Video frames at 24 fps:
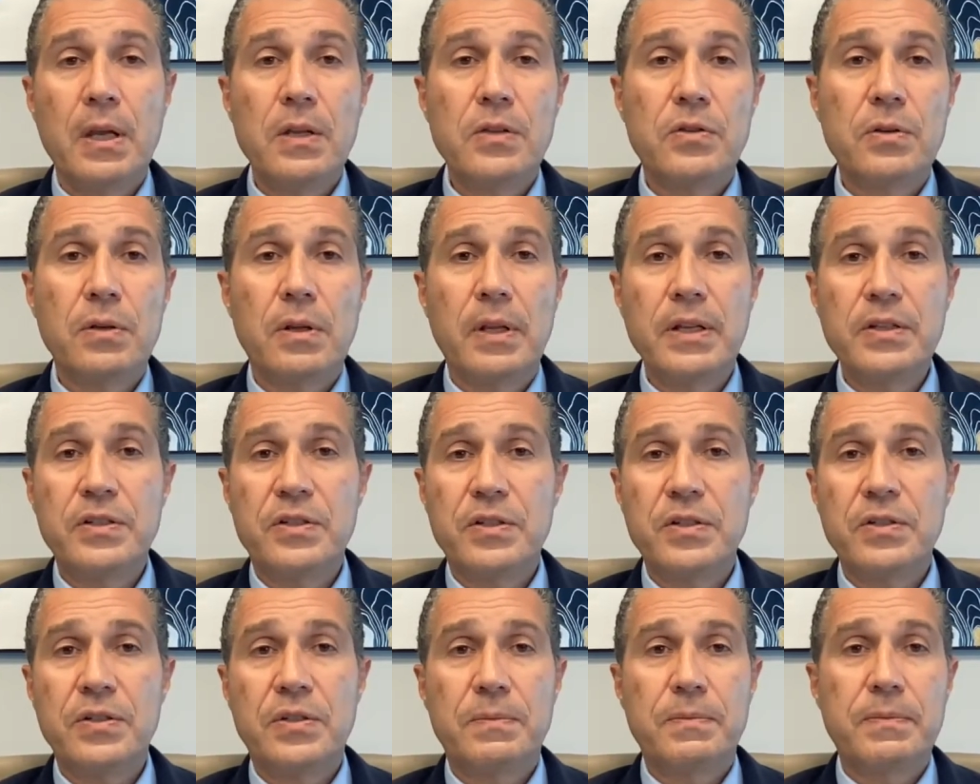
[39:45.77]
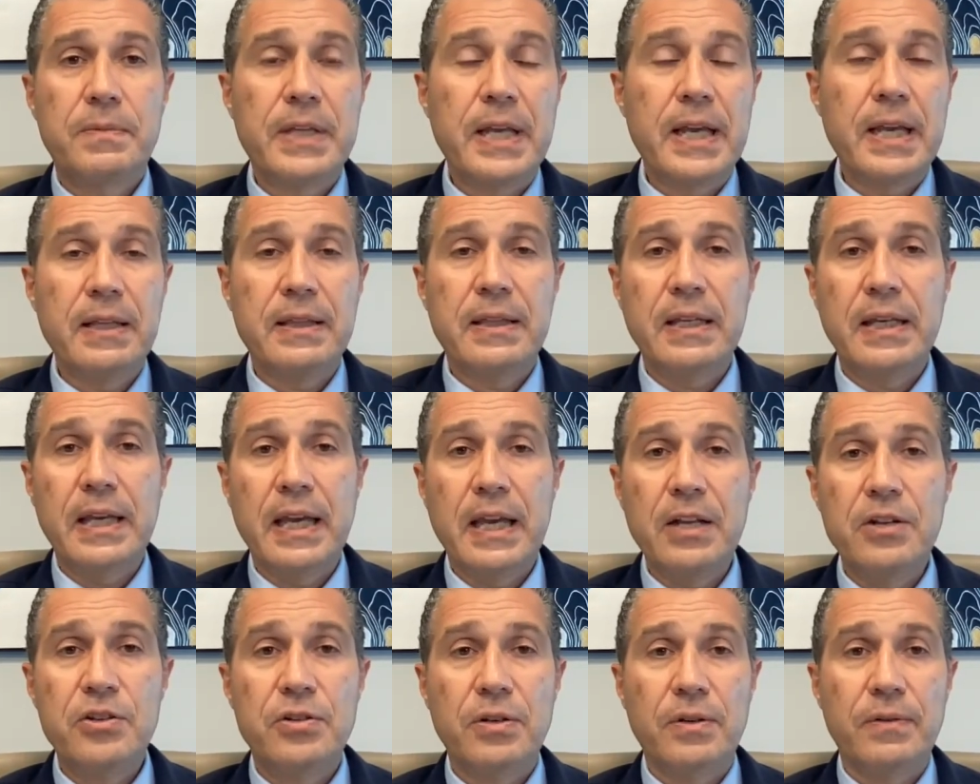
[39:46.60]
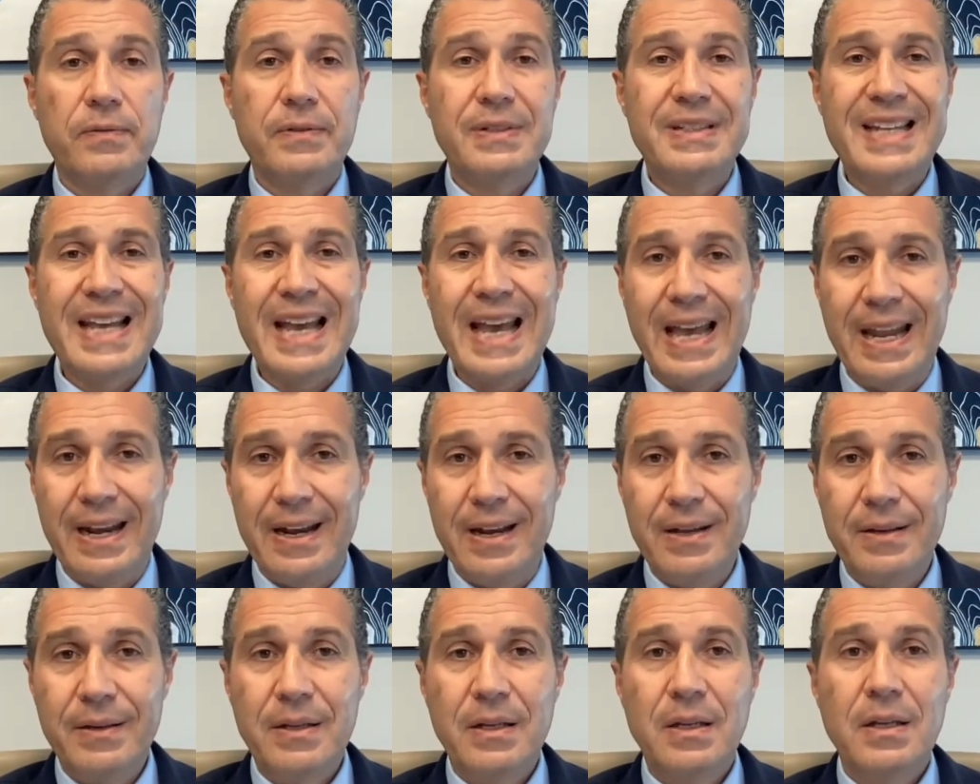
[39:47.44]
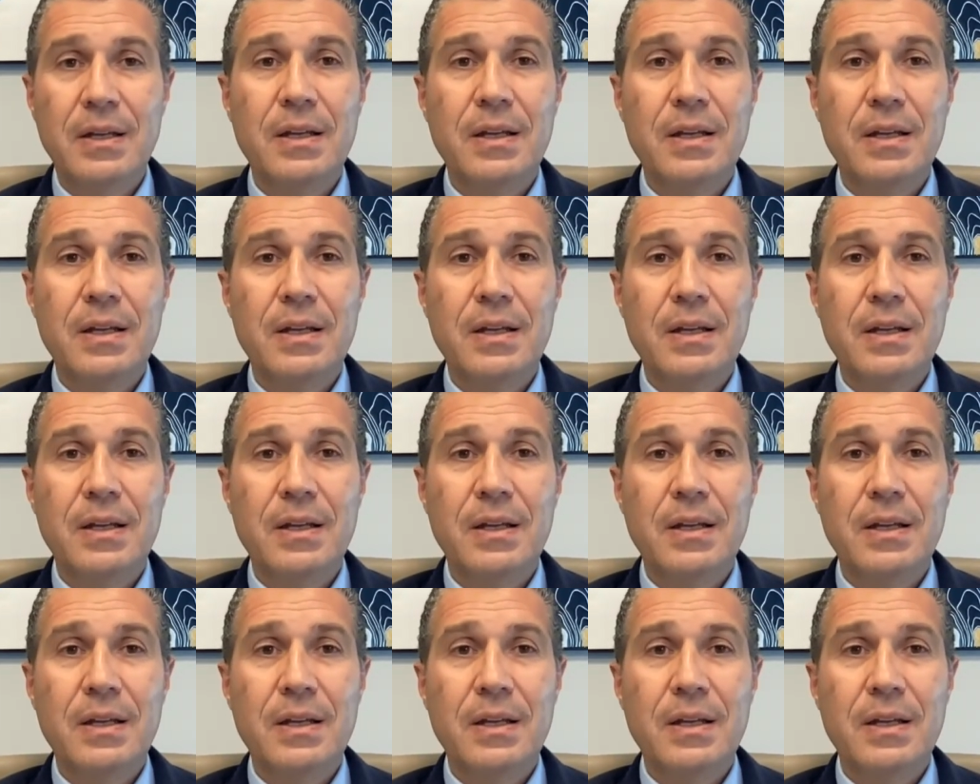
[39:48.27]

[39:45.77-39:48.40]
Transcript: and so let's just take the age of 10